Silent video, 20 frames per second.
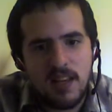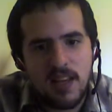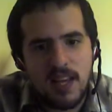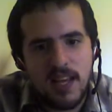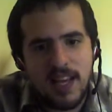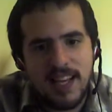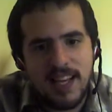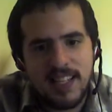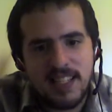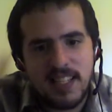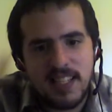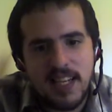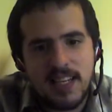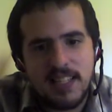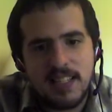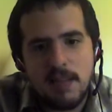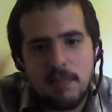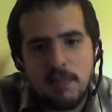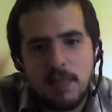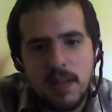He
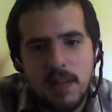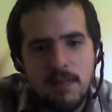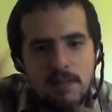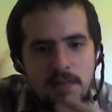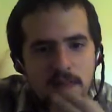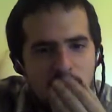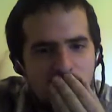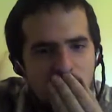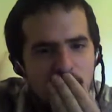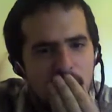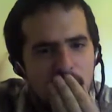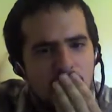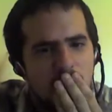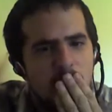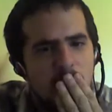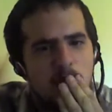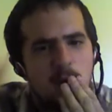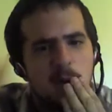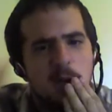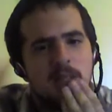said something very
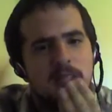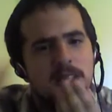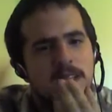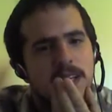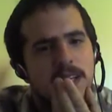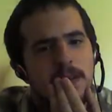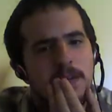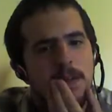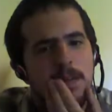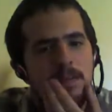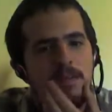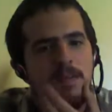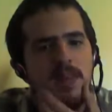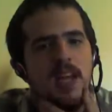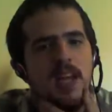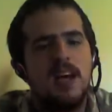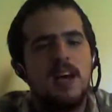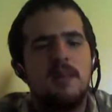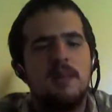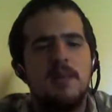interesting.
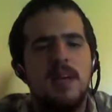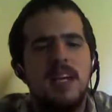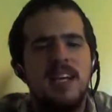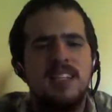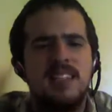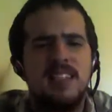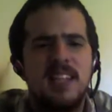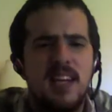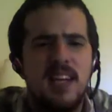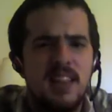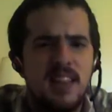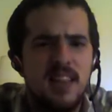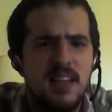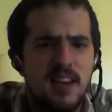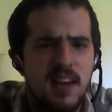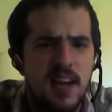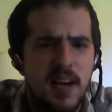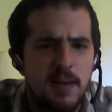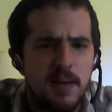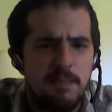He said
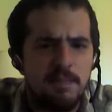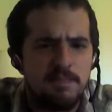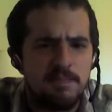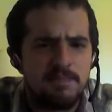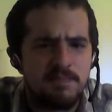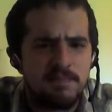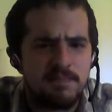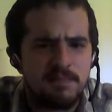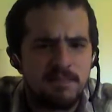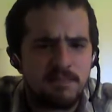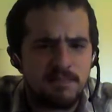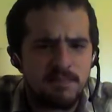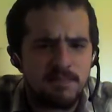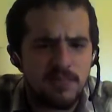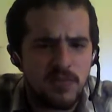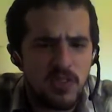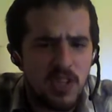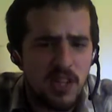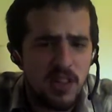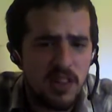that
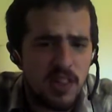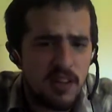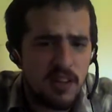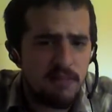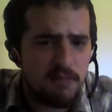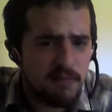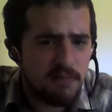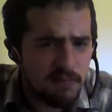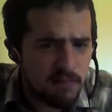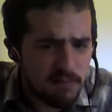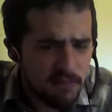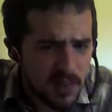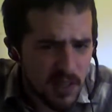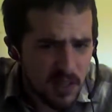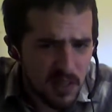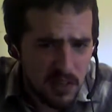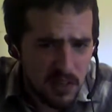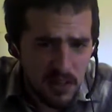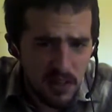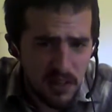to the
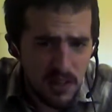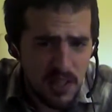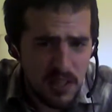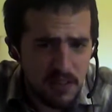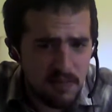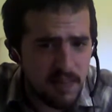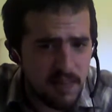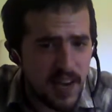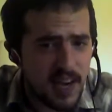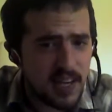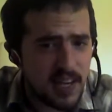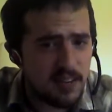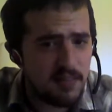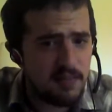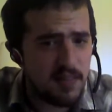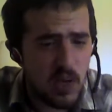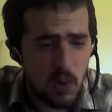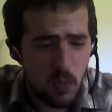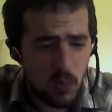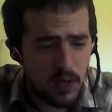effect
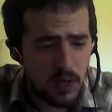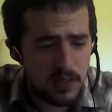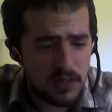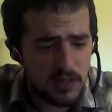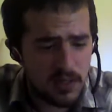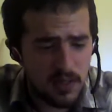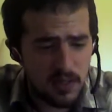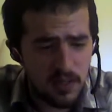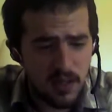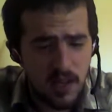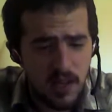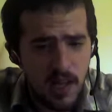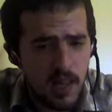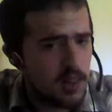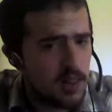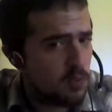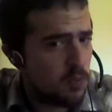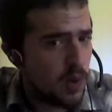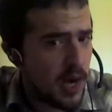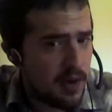of he wasn't
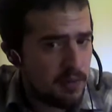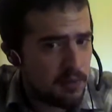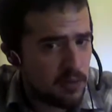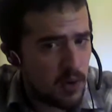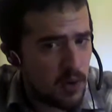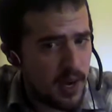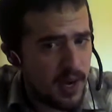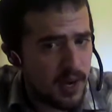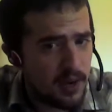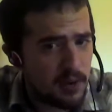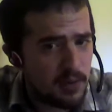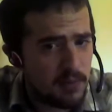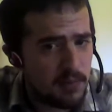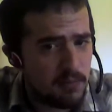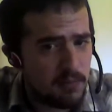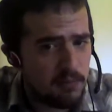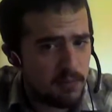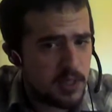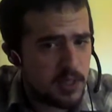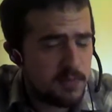the rightful heir,
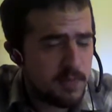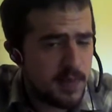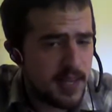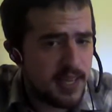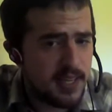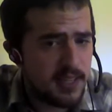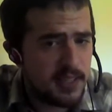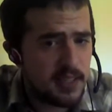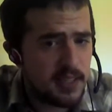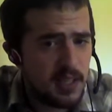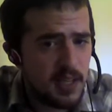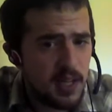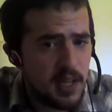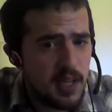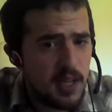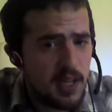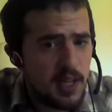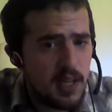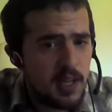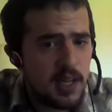which means
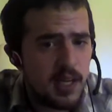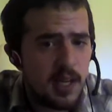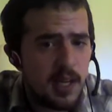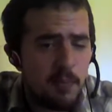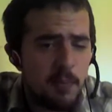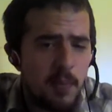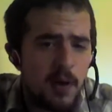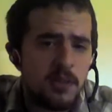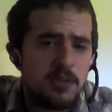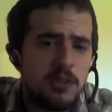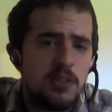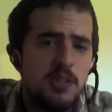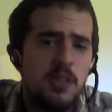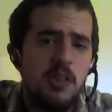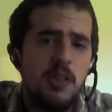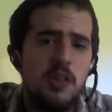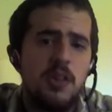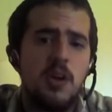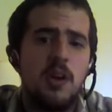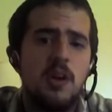Thutmose
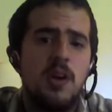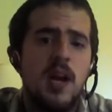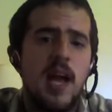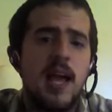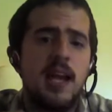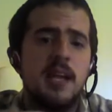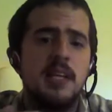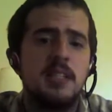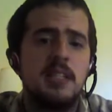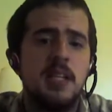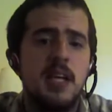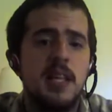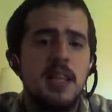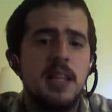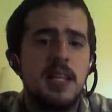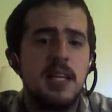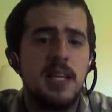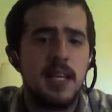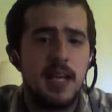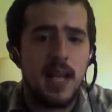III had a
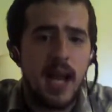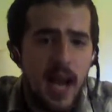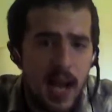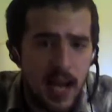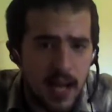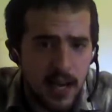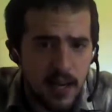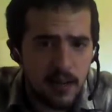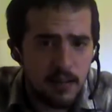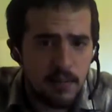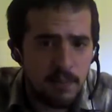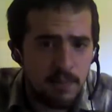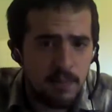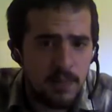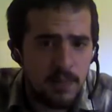son that died,